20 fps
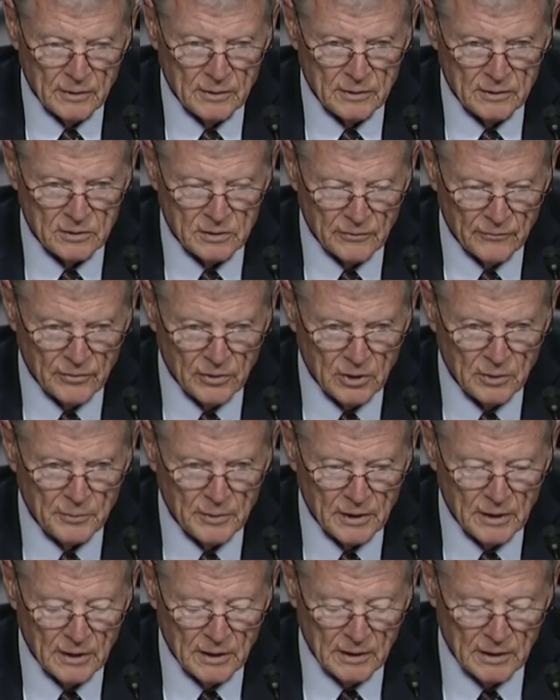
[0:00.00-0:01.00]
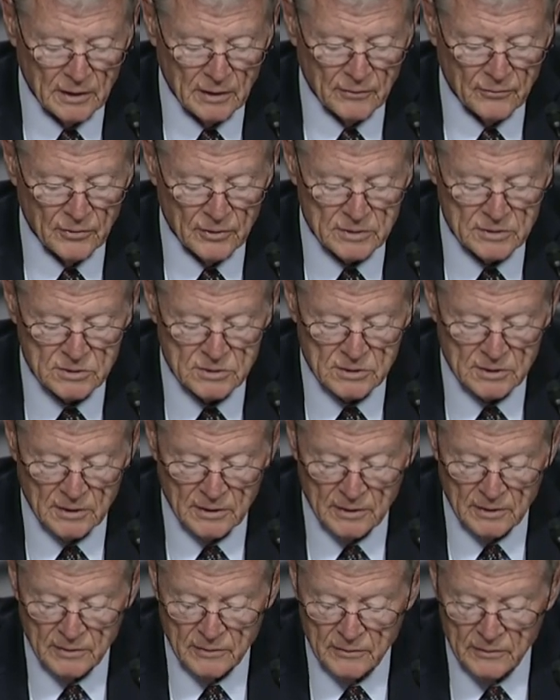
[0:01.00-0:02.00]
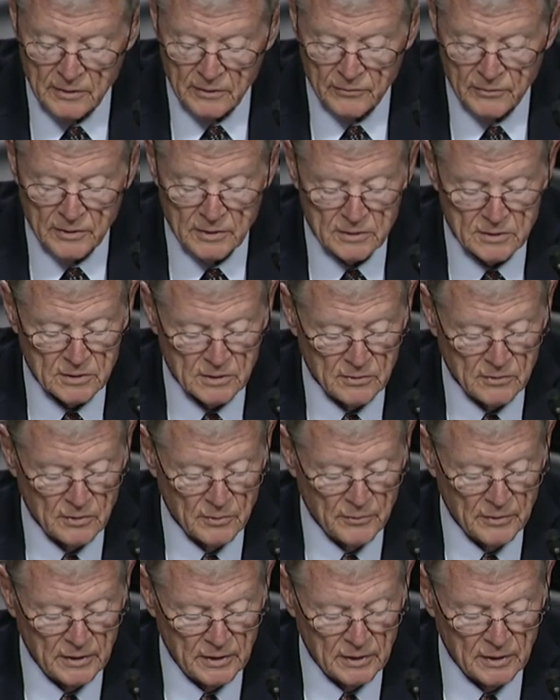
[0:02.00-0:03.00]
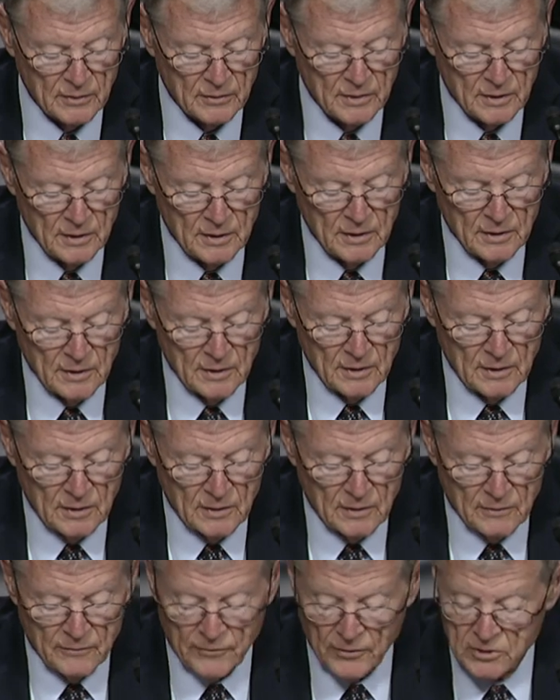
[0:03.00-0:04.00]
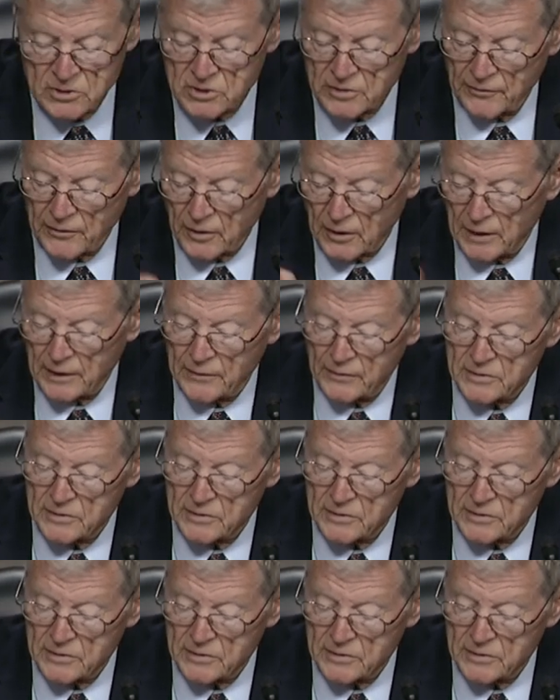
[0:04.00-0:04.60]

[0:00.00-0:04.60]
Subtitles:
at the very beginning of this of the meeting. First of all,